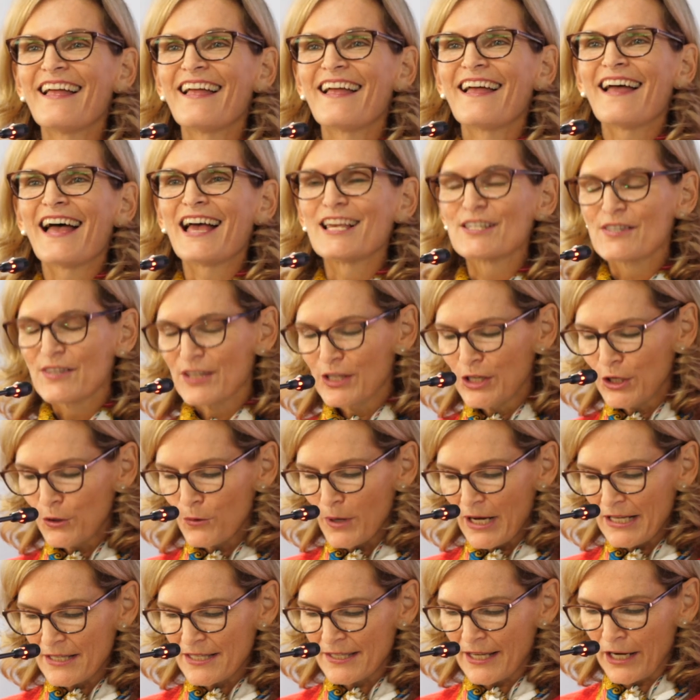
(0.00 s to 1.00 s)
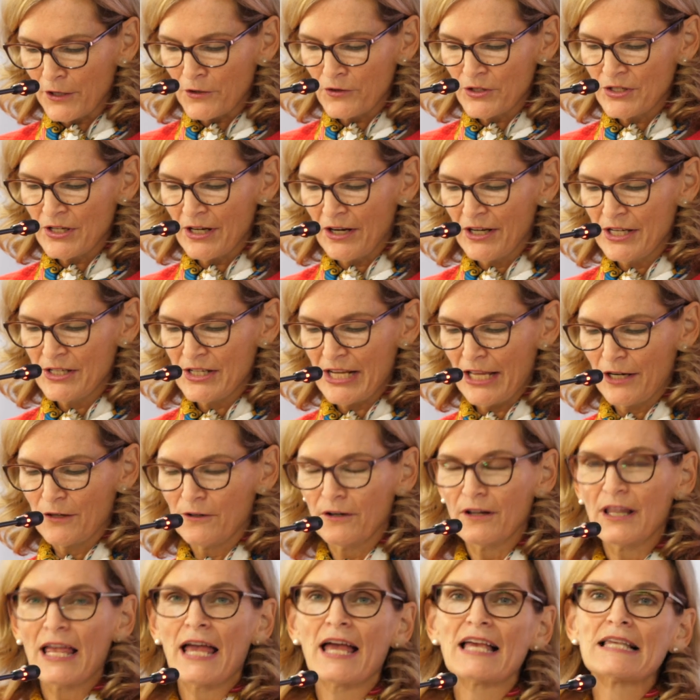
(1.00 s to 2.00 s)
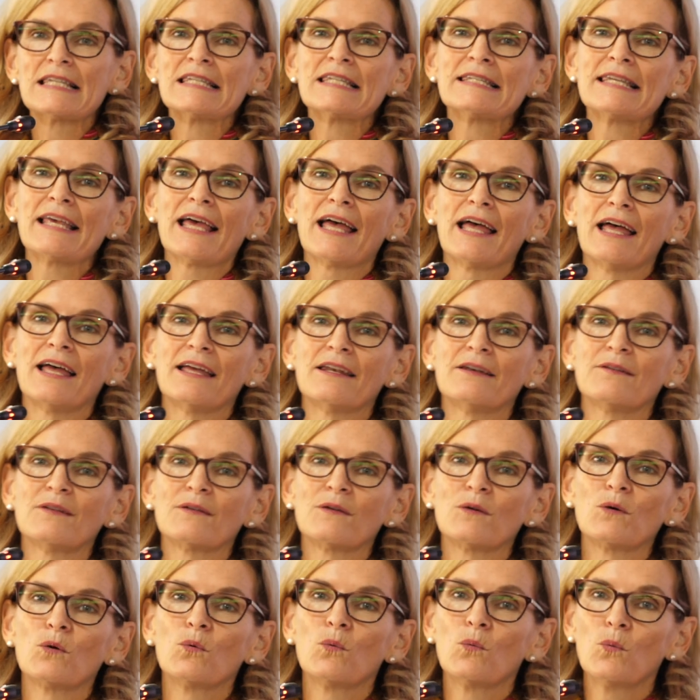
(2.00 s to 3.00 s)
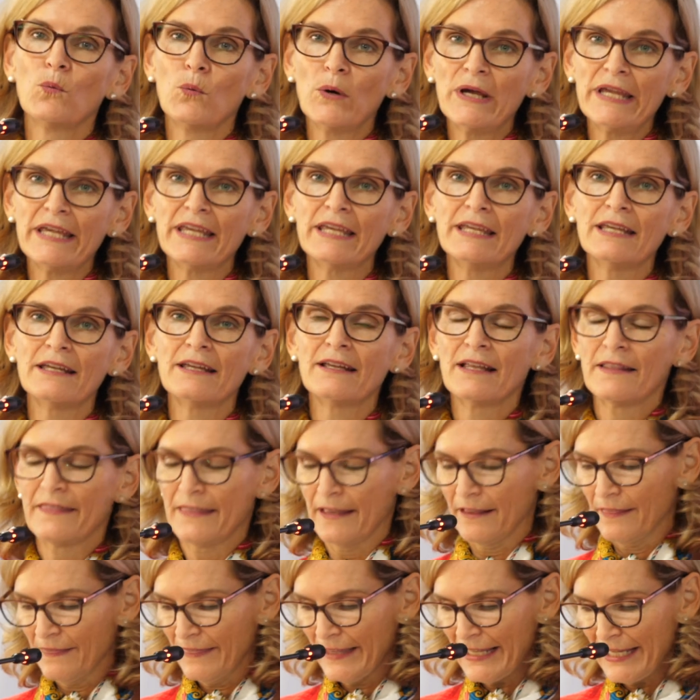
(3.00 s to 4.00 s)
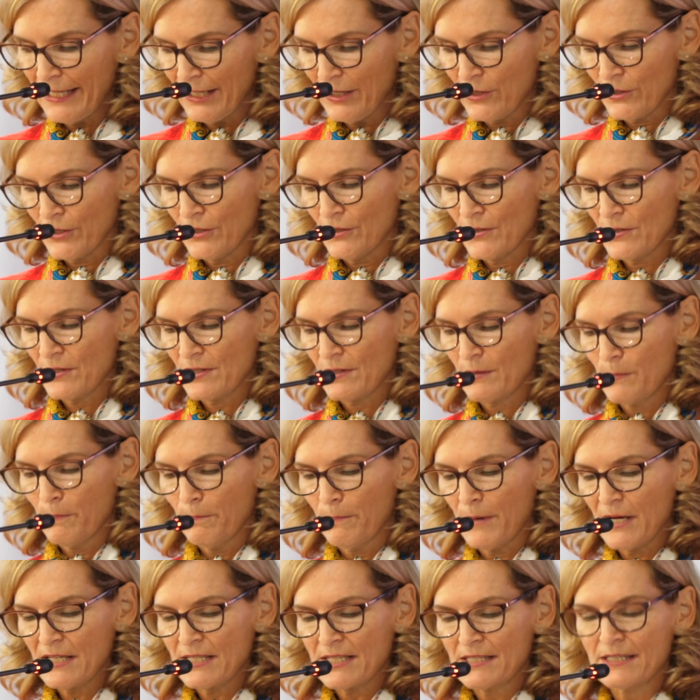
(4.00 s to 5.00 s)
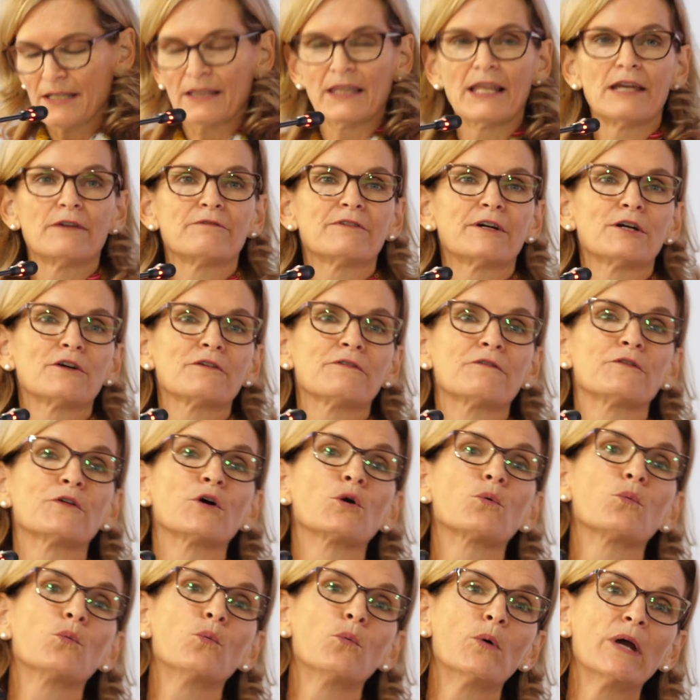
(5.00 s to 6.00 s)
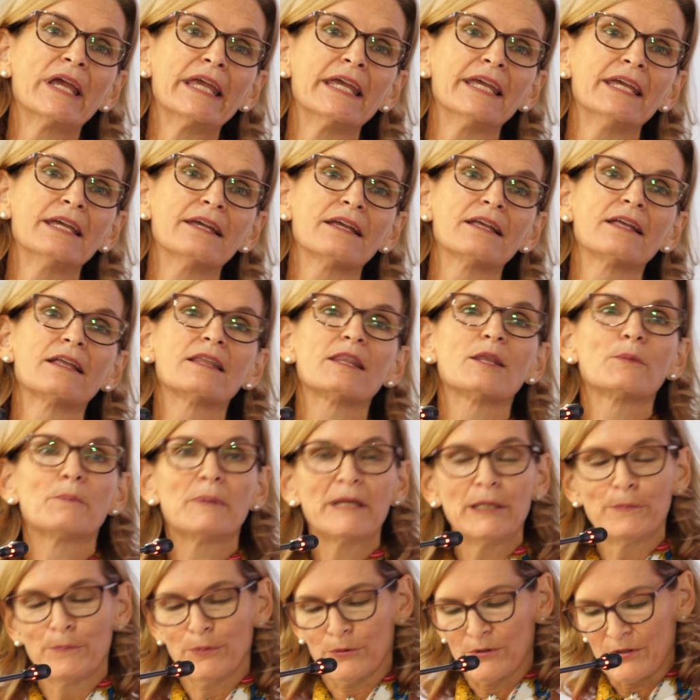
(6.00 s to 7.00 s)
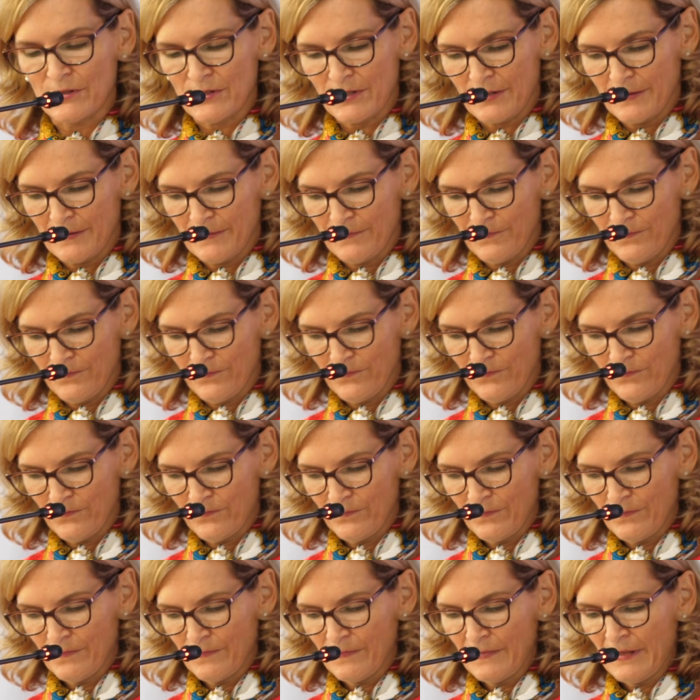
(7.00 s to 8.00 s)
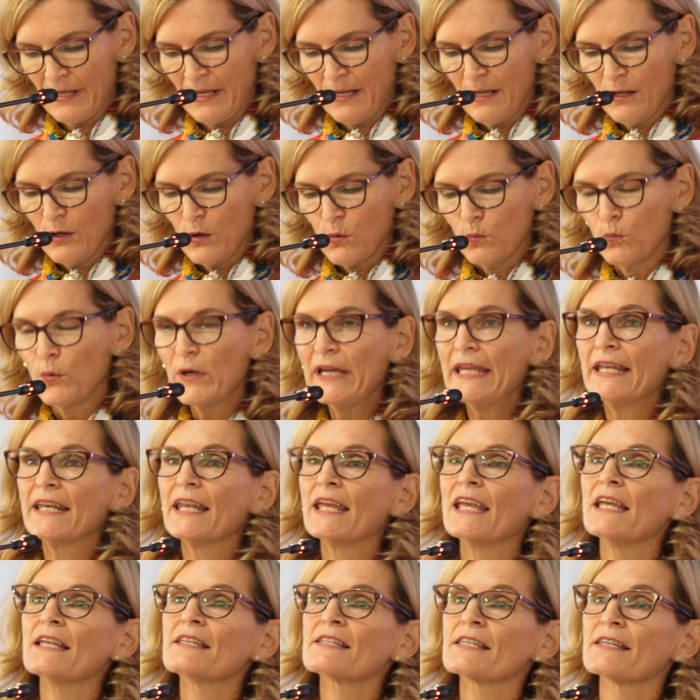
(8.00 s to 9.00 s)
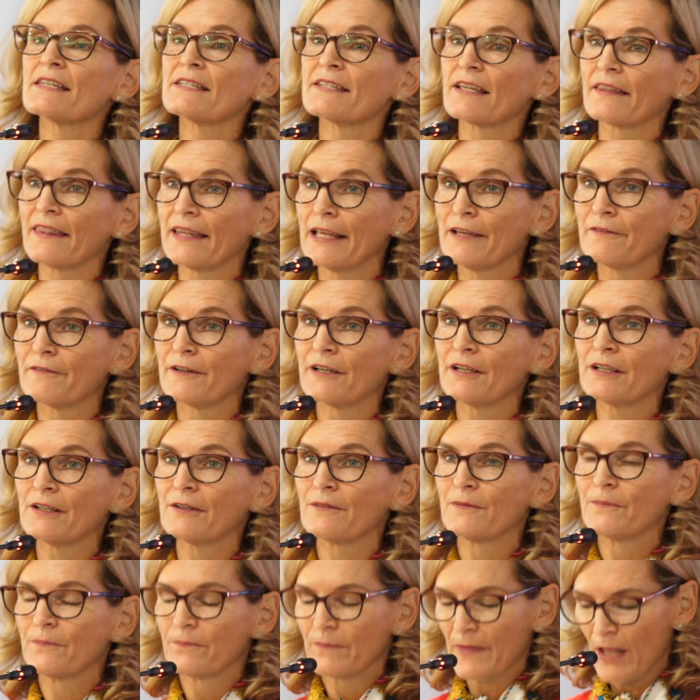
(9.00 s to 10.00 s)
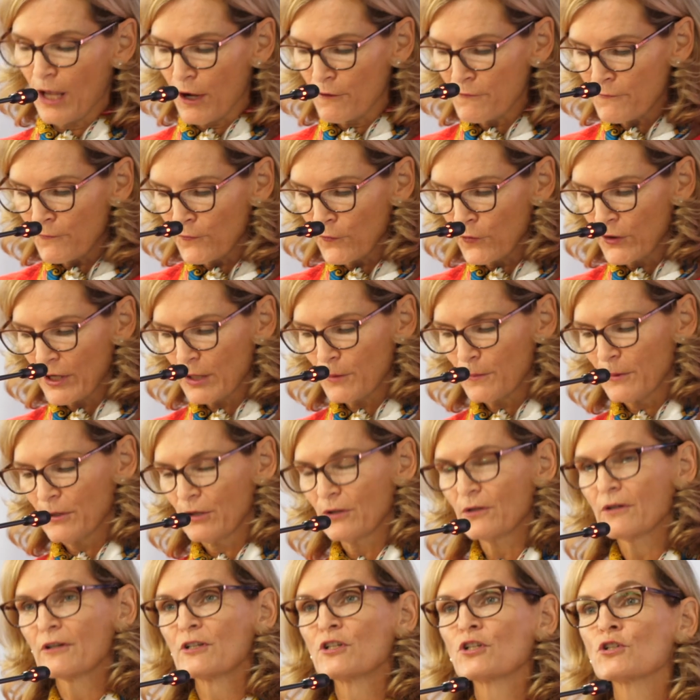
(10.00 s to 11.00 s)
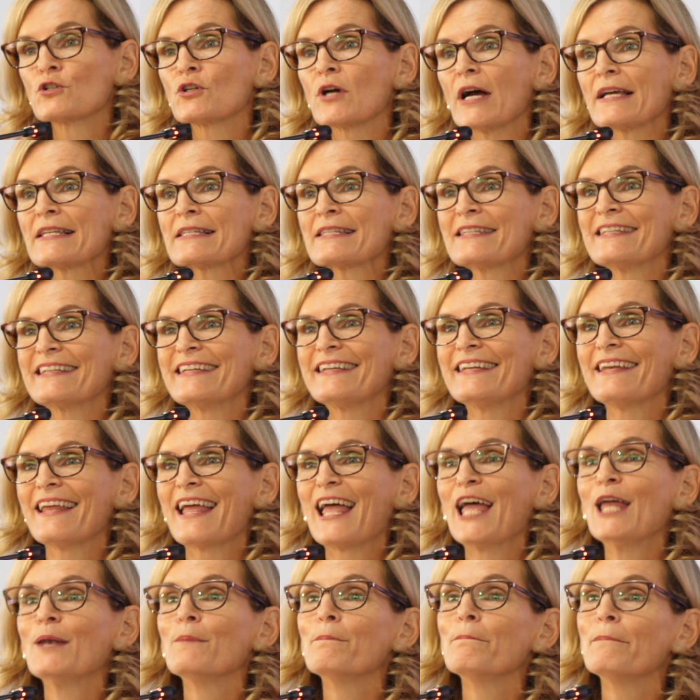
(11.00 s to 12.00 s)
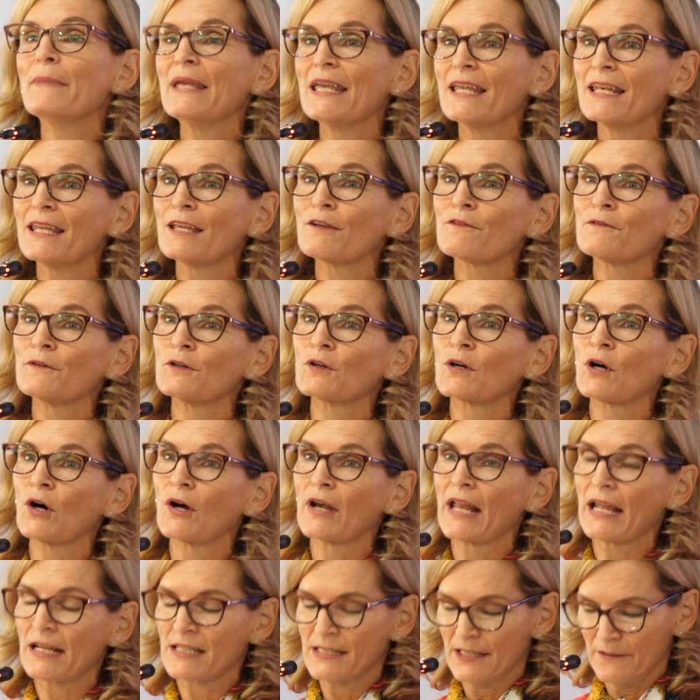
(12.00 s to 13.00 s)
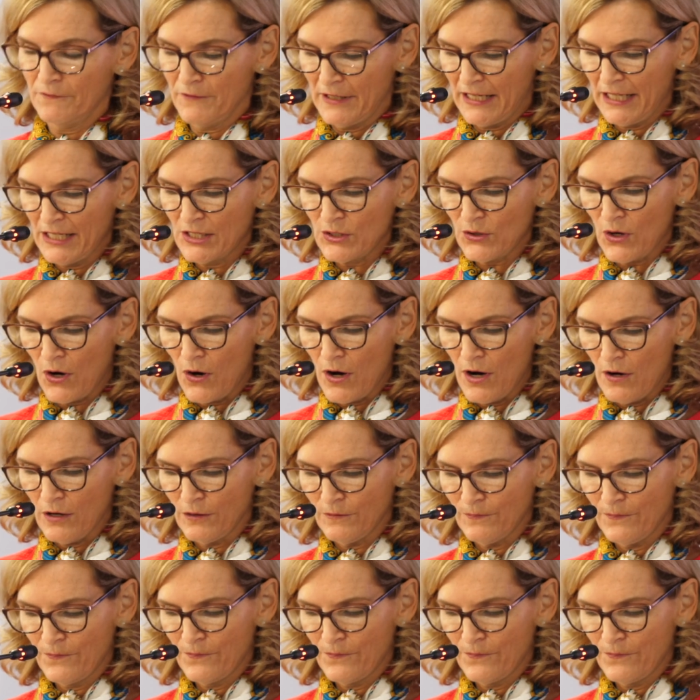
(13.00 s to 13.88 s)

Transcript: As the U N Secretary General has said, we, the leaders, must deliver for we, the peoples. We need to deliver affordable, trusted, and meaningful connectivity to all.